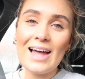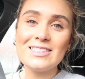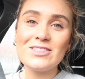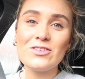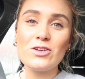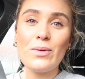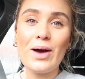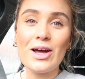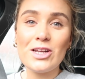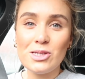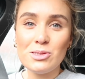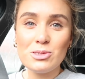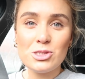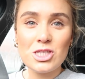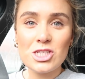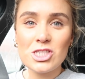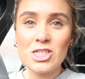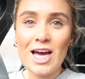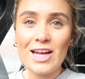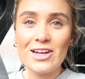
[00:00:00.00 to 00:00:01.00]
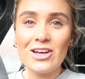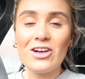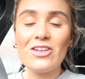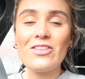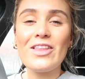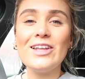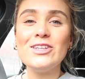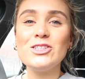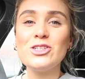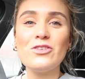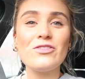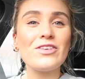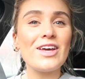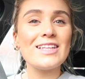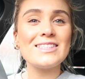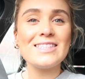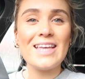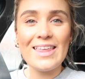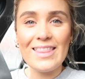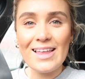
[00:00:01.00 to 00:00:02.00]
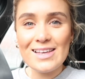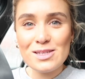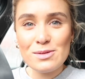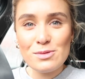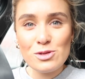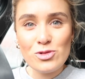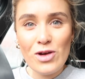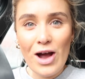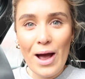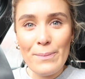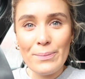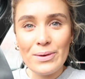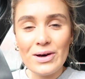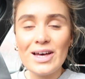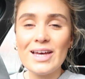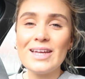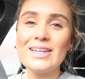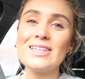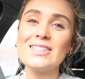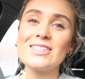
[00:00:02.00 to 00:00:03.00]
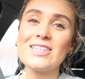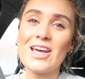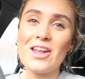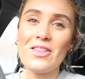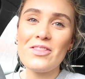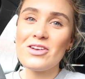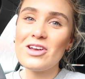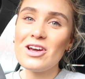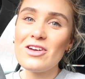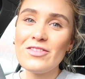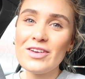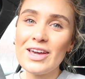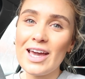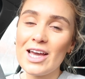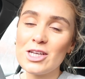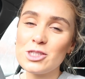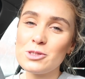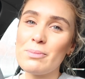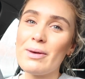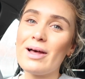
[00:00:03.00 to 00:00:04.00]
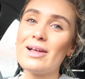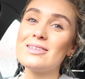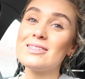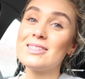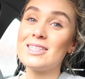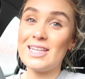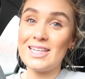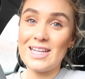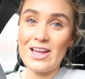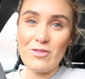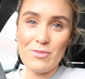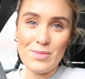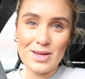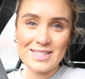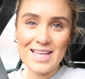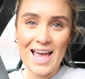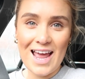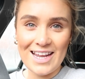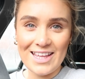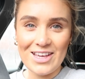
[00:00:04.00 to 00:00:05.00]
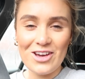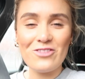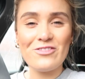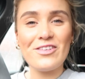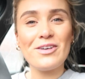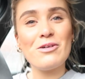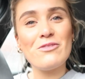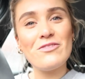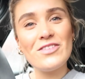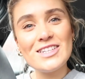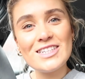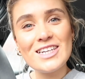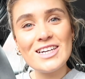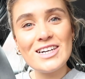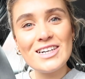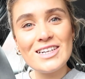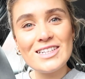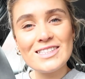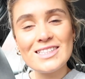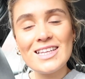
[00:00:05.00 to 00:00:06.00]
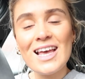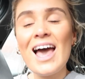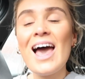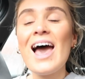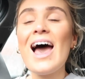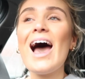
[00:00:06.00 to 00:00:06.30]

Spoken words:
And if you are new to the channel, then don't forget to hit that subscribe button, turn on the notification bell so you never miss any of our videos.